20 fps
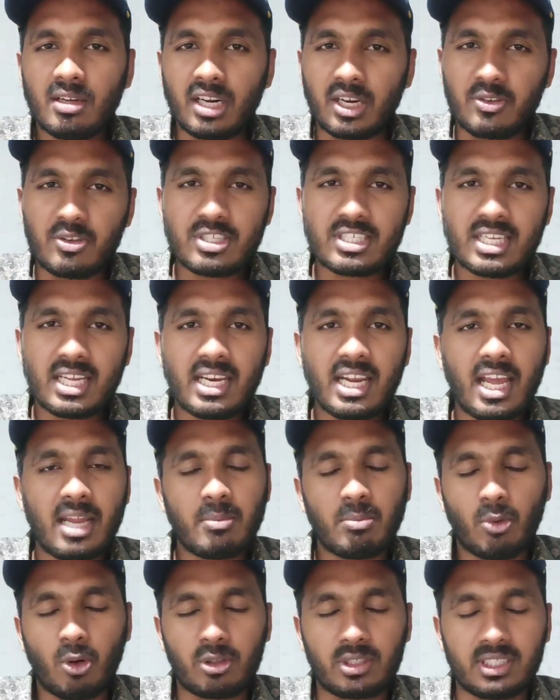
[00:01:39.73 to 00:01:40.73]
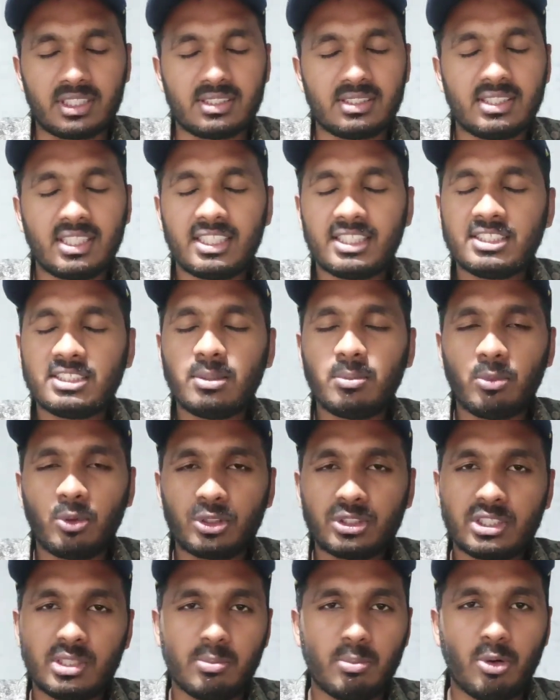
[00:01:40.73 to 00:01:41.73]
revision and mock test, that is the
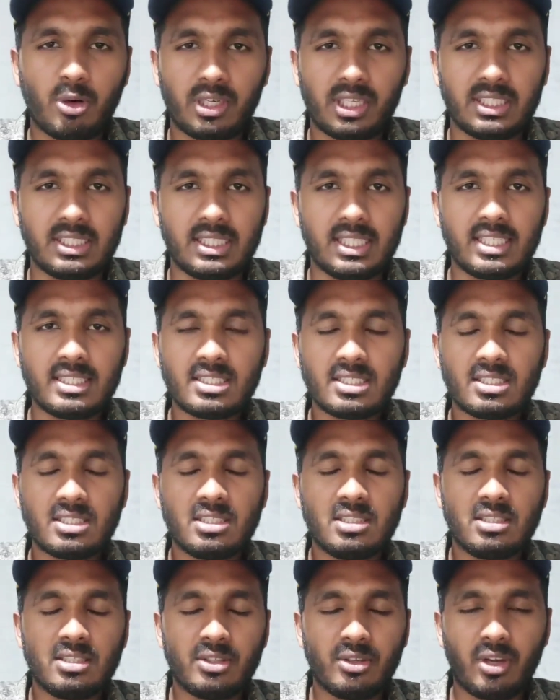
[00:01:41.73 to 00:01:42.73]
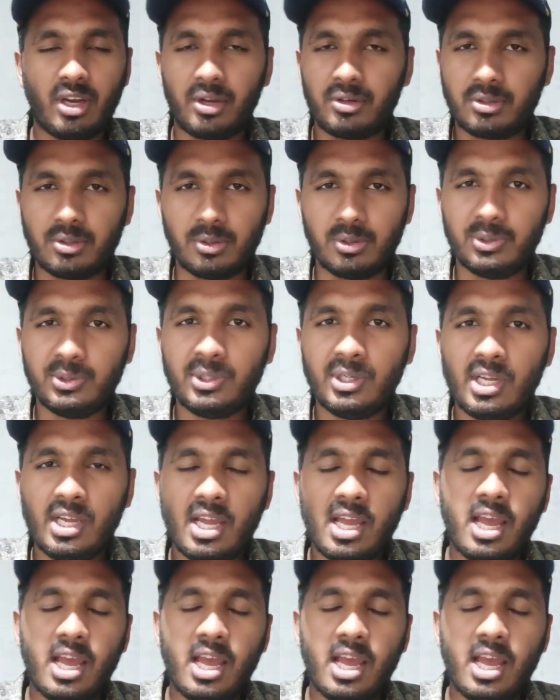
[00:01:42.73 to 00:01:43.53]
most important things you have to do,